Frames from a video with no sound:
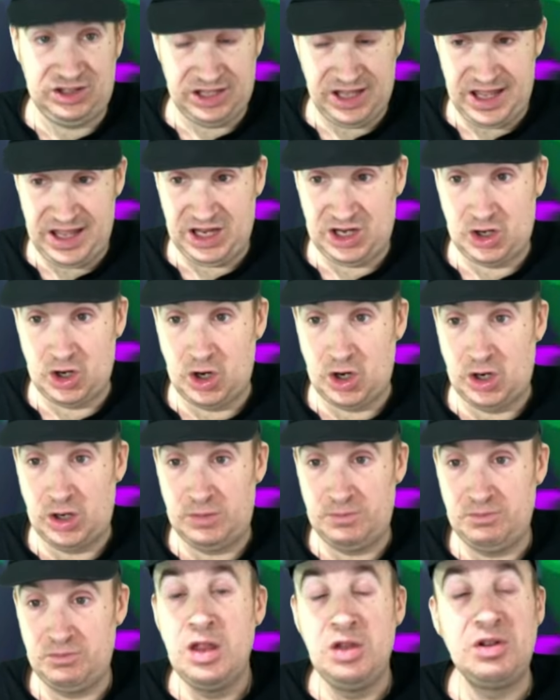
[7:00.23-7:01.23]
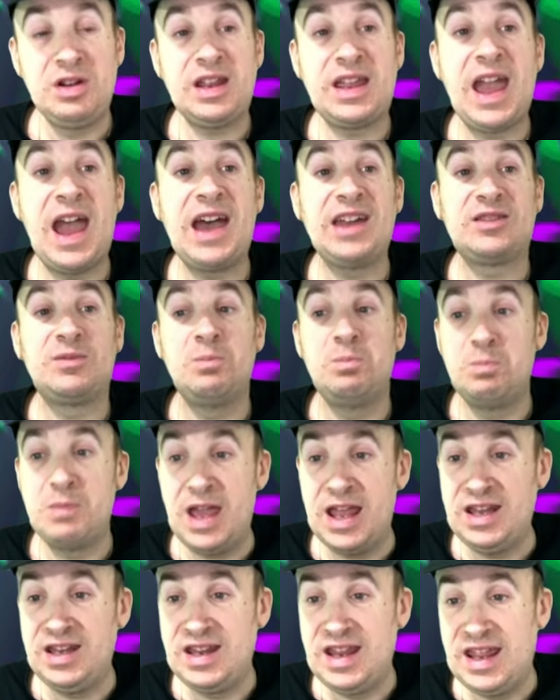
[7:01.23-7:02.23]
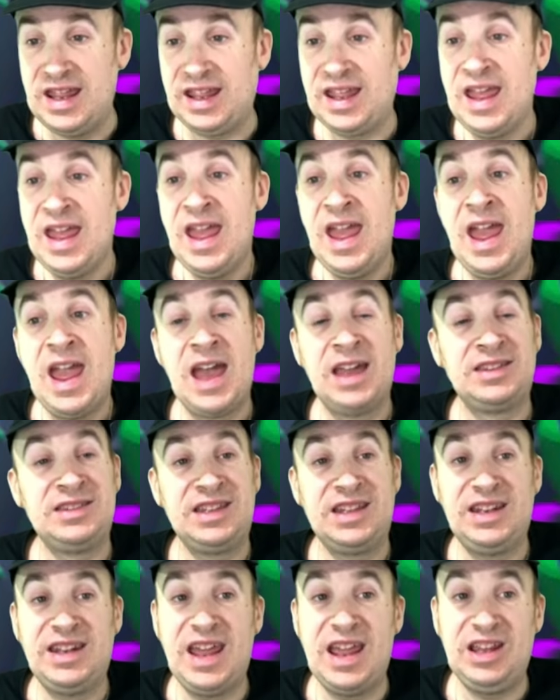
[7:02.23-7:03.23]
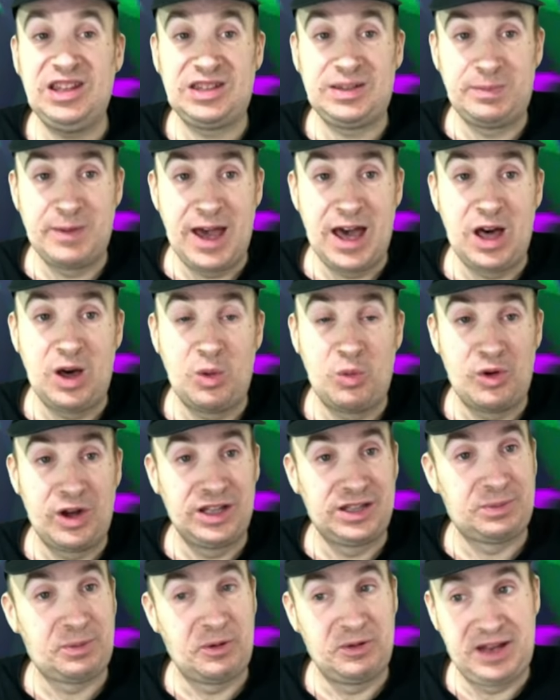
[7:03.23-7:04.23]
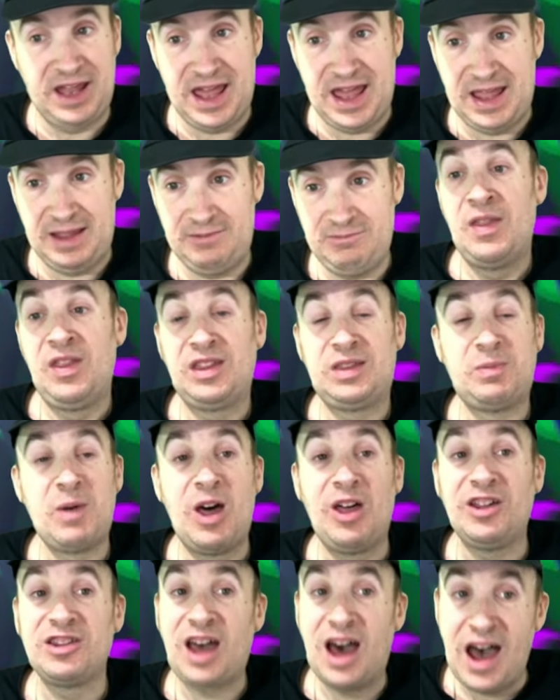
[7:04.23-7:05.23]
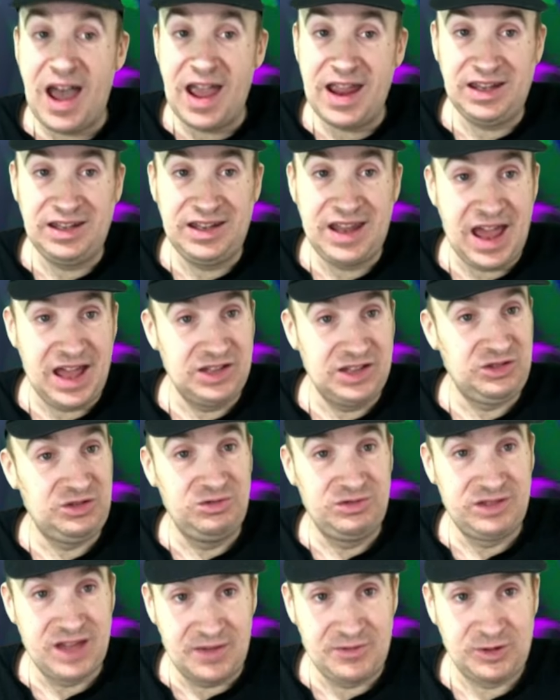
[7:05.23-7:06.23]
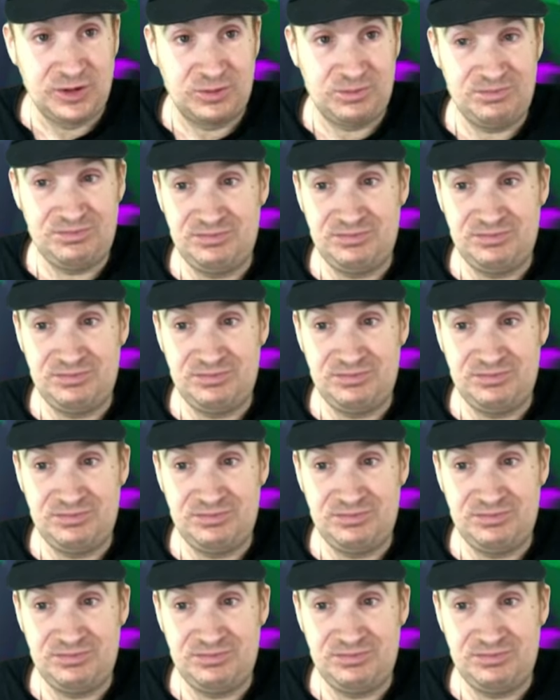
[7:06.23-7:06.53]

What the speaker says: Tinker. You can cast Mending as an innate spell once per day, and the spell is heightened as you level.